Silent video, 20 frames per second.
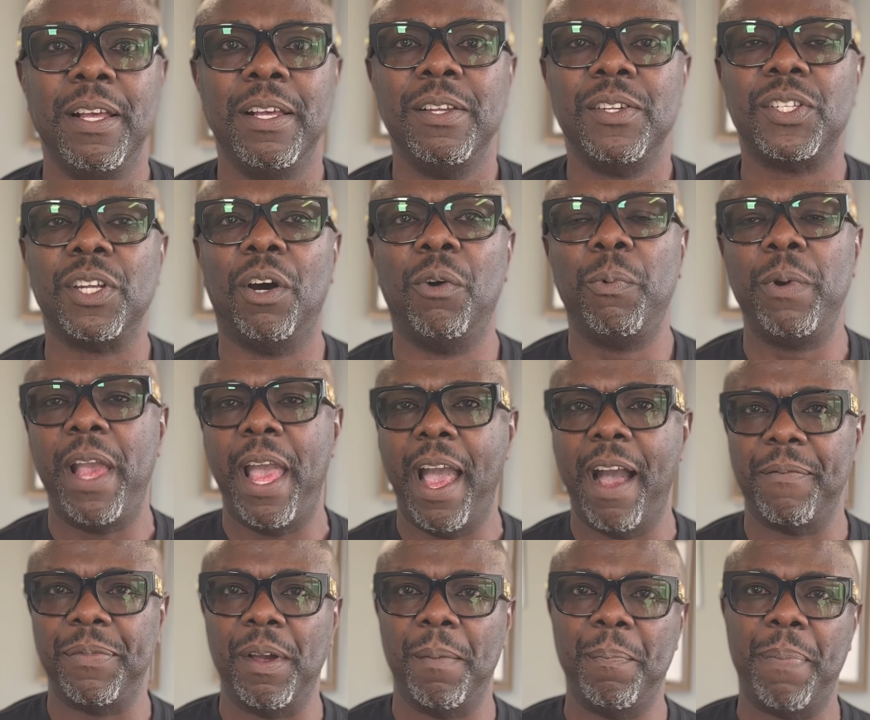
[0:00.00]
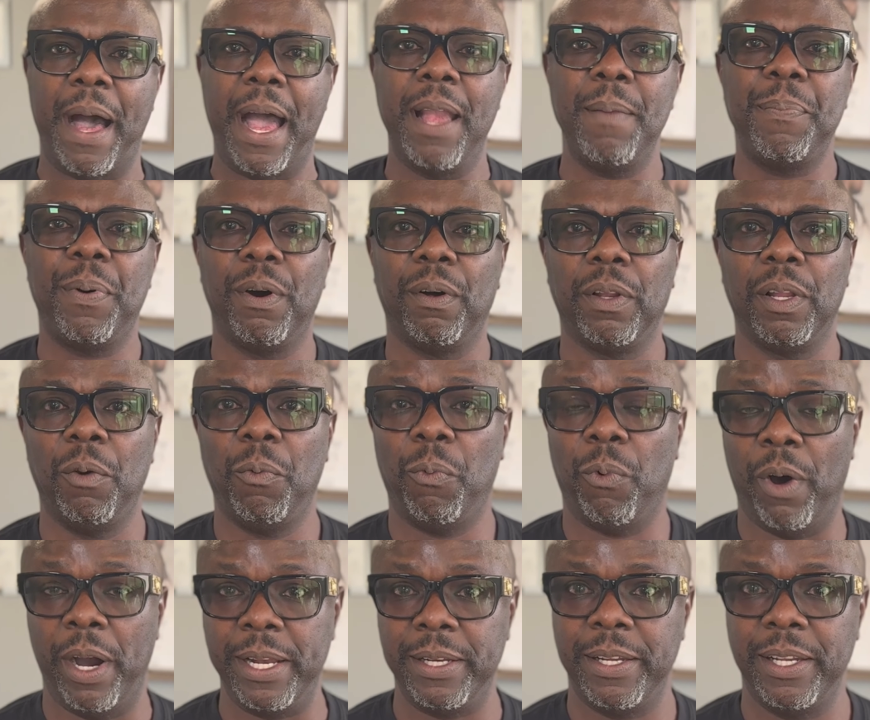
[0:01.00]
So we have the bipolar
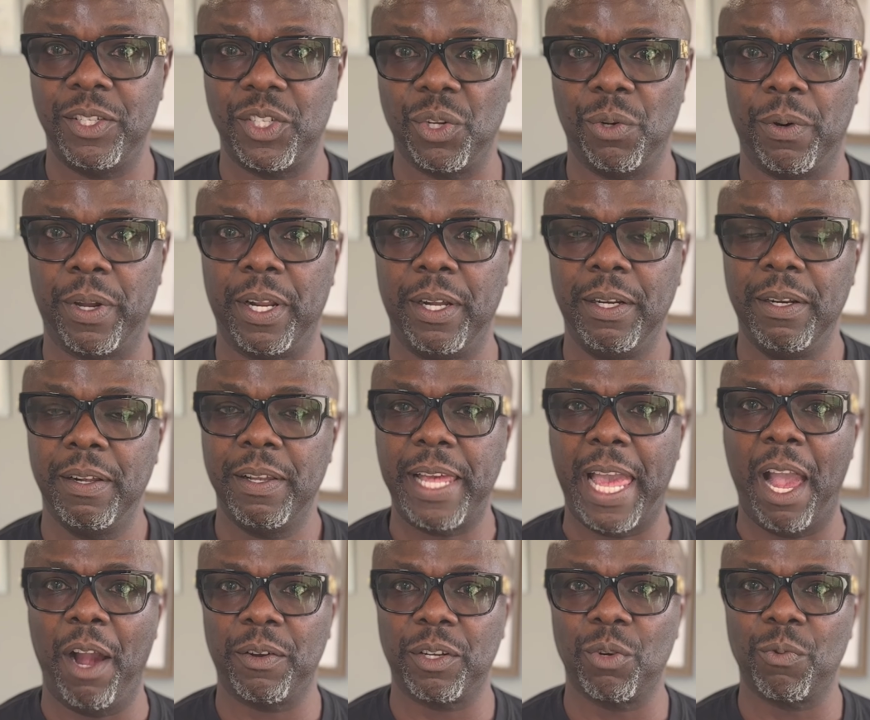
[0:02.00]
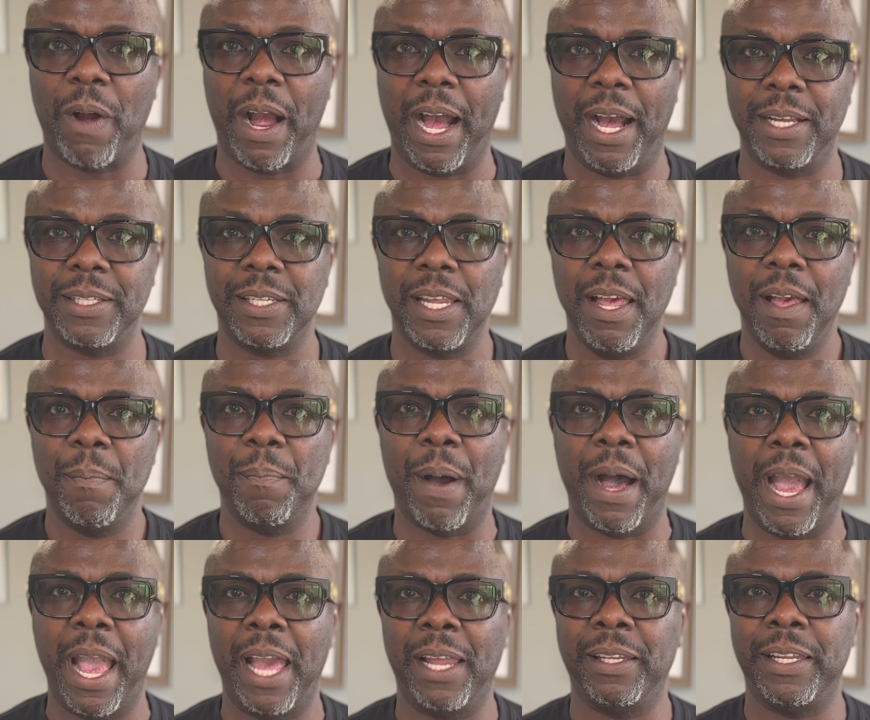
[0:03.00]
1 disorder characterized
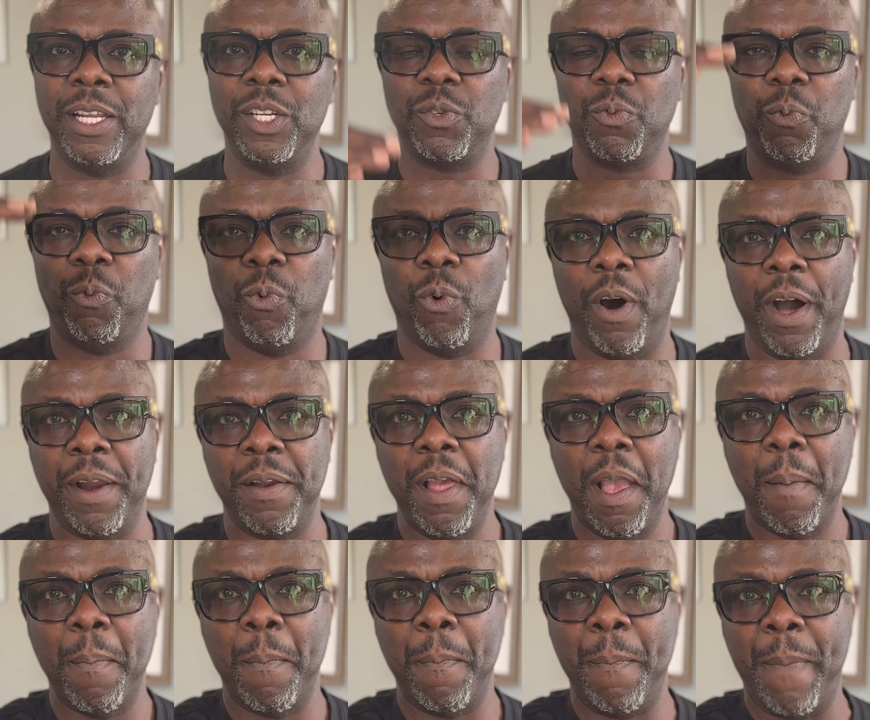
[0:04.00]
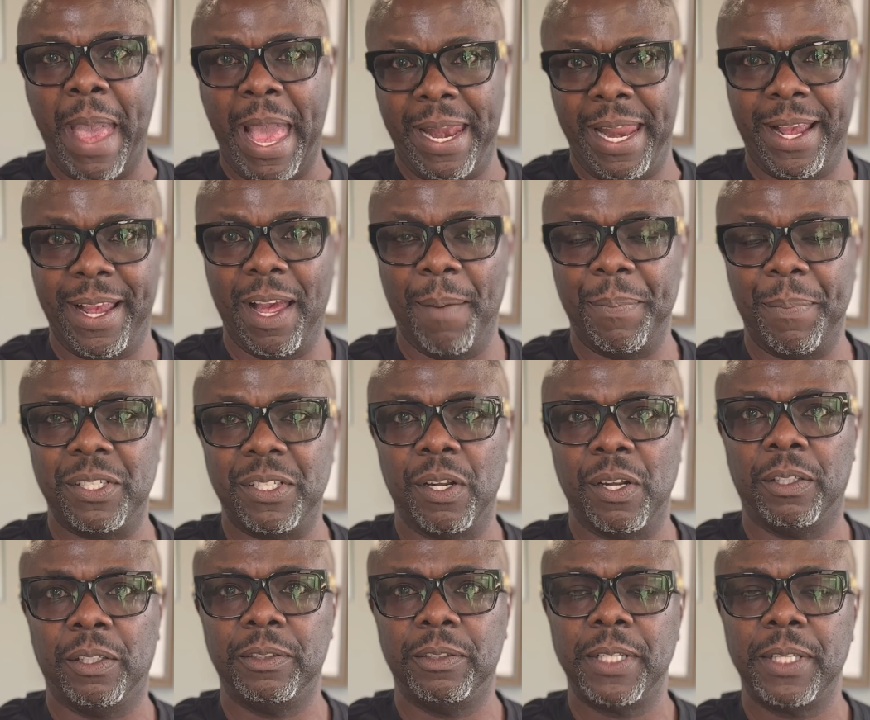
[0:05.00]
by at least one manic
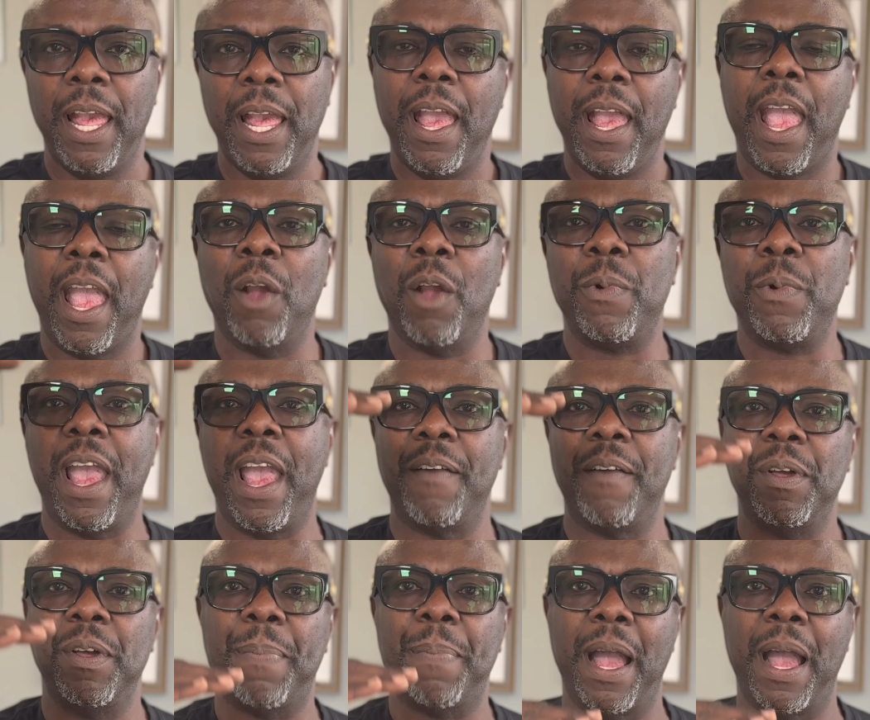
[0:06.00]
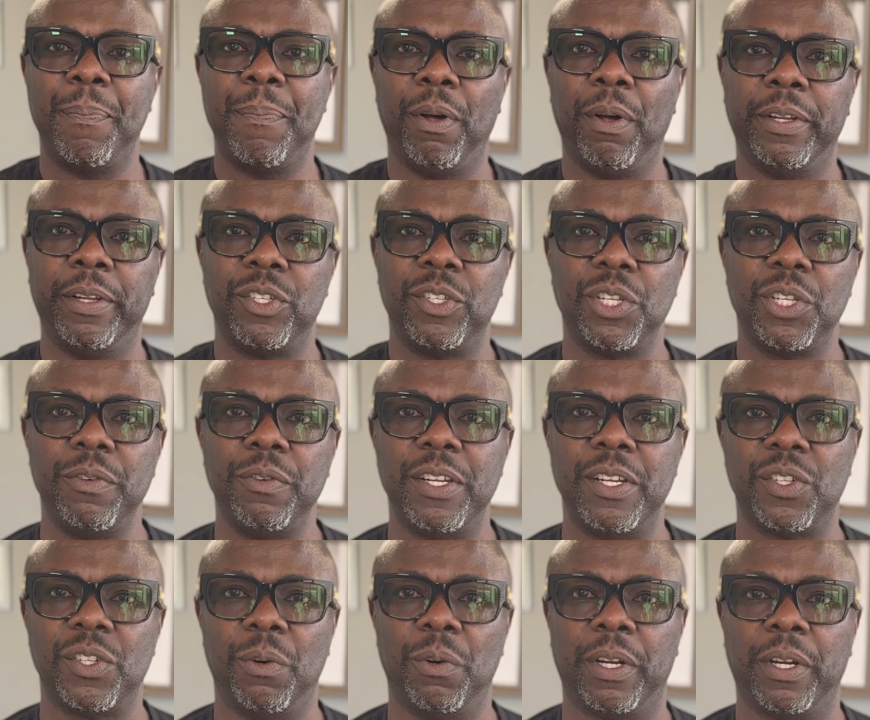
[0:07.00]
episode, and we have the bipolar 2
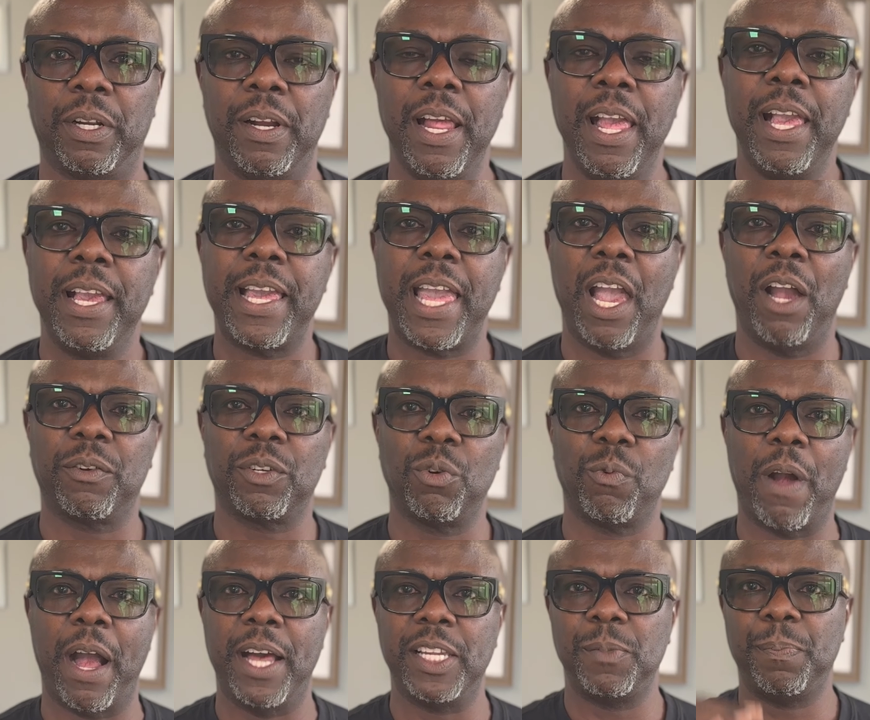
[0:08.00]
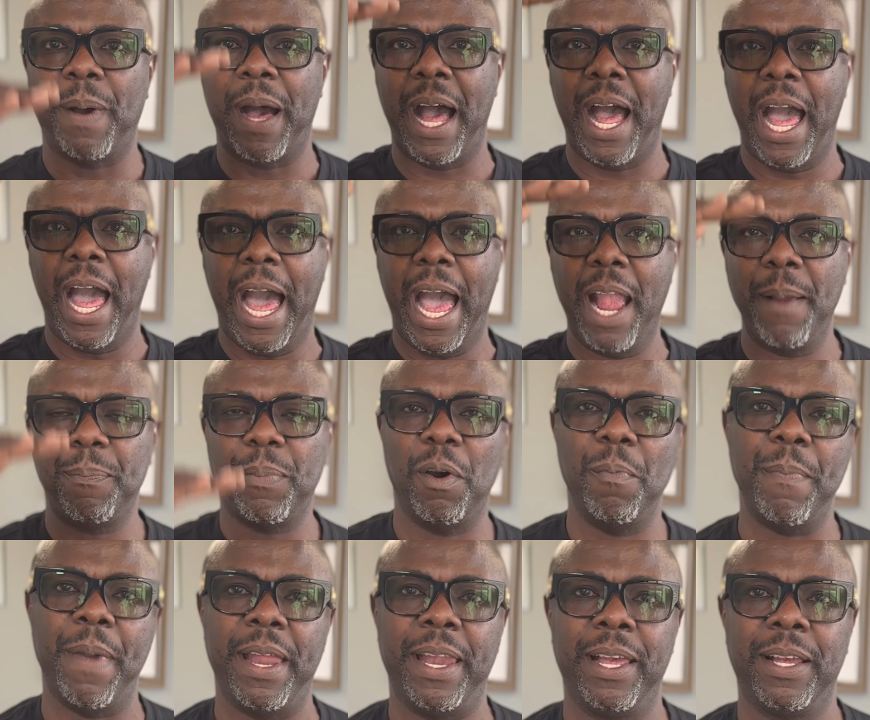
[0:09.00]
disorder characterized by
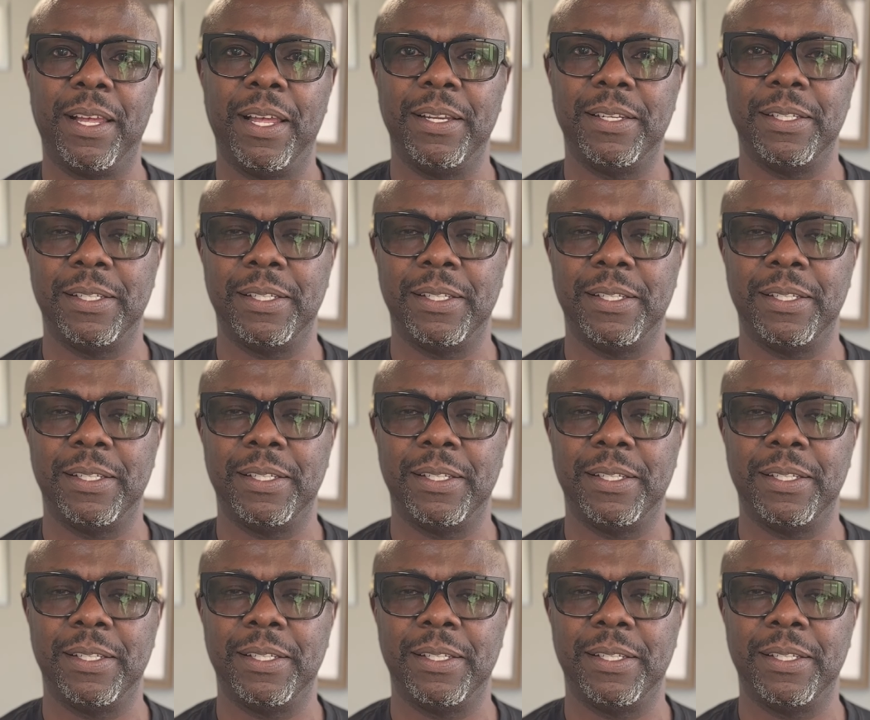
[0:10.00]
hypomanic